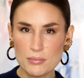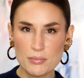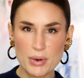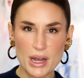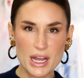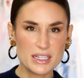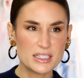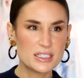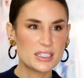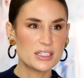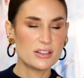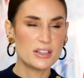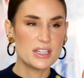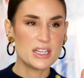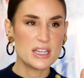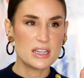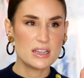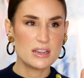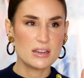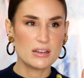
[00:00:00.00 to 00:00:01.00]
But
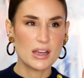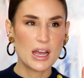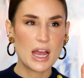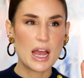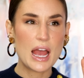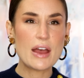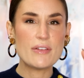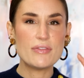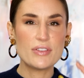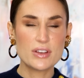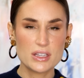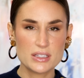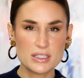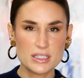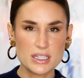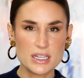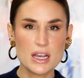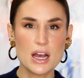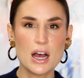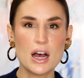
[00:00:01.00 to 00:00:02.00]
the
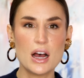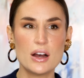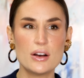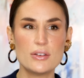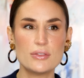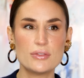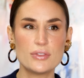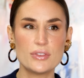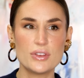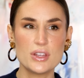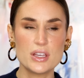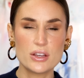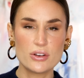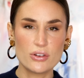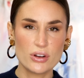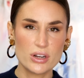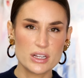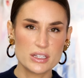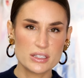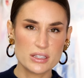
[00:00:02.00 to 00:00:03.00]
efficacy of the
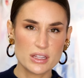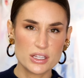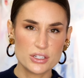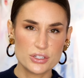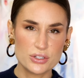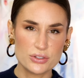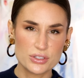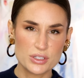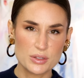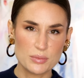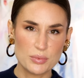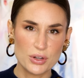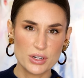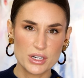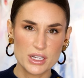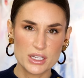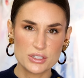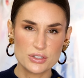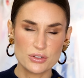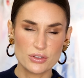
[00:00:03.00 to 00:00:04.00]
ingredients that they choose to
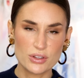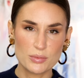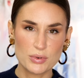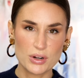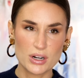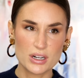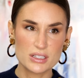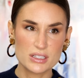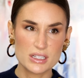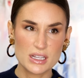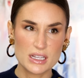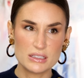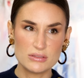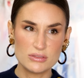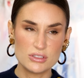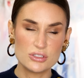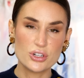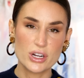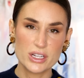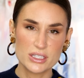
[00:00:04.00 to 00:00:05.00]
put into their products,
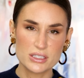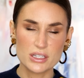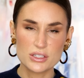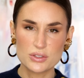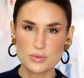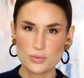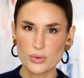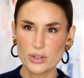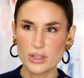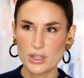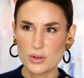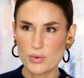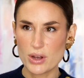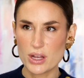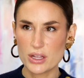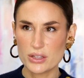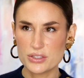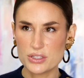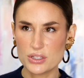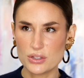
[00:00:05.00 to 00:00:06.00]
it translates really
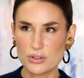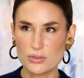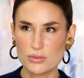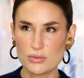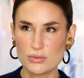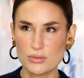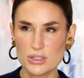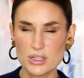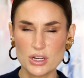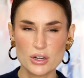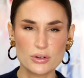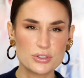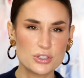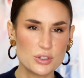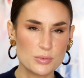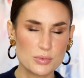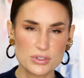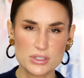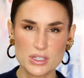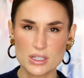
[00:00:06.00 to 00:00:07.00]
well to, you know,
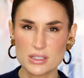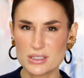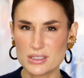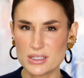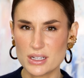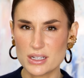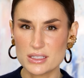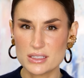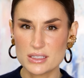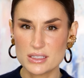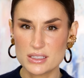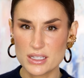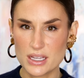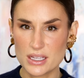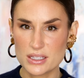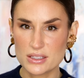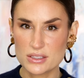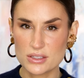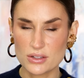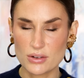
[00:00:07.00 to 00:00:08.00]
super sensitized
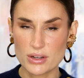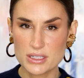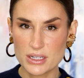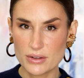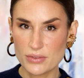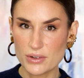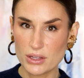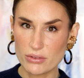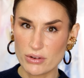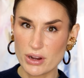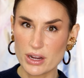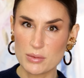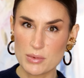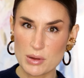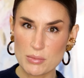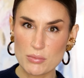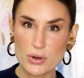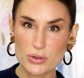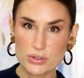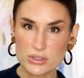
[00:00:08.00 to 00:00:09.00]
skin. So I definitely
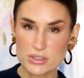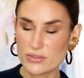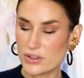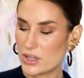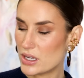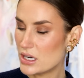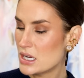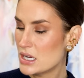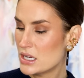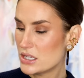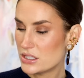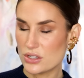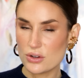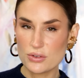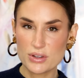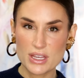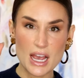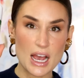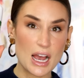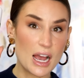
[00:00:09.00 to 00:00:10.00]
recommend most of it.
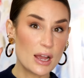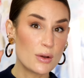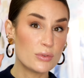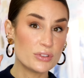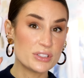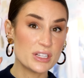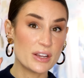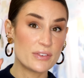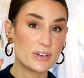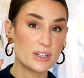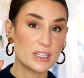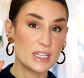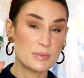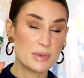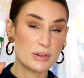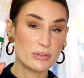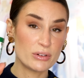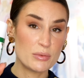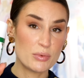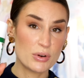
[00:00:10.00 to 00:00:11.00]
So yeah, I will definitely
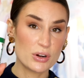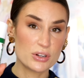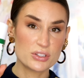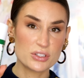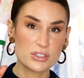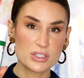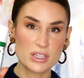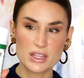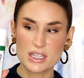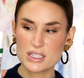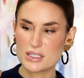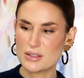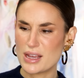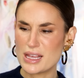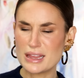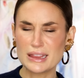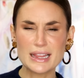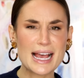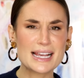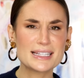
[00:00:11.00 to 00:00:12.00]
be repurchasing this.
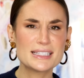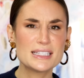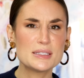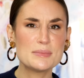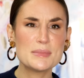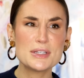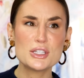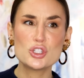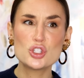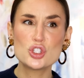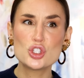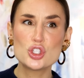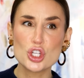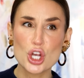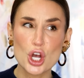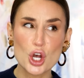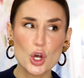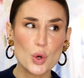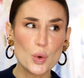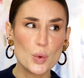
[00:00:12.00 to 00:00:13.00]
It lasted me
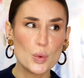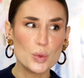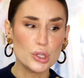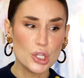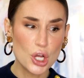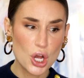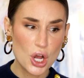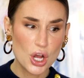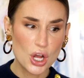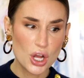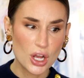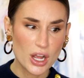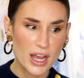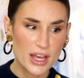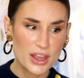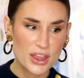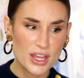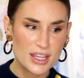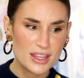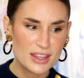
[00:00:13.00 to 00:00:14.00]
so long.
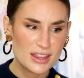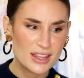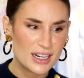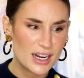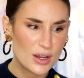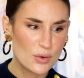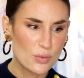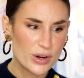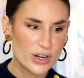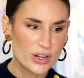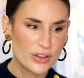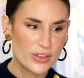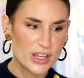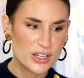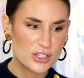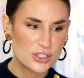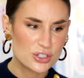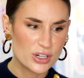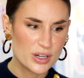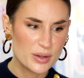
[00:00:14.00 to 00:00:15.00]
I think that I went on
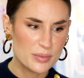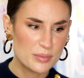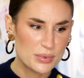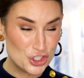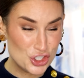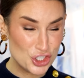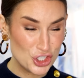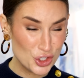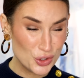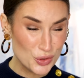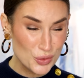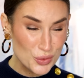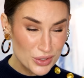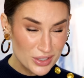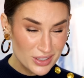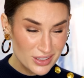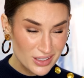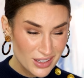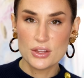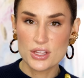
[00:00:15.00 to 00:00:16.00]
that trip June.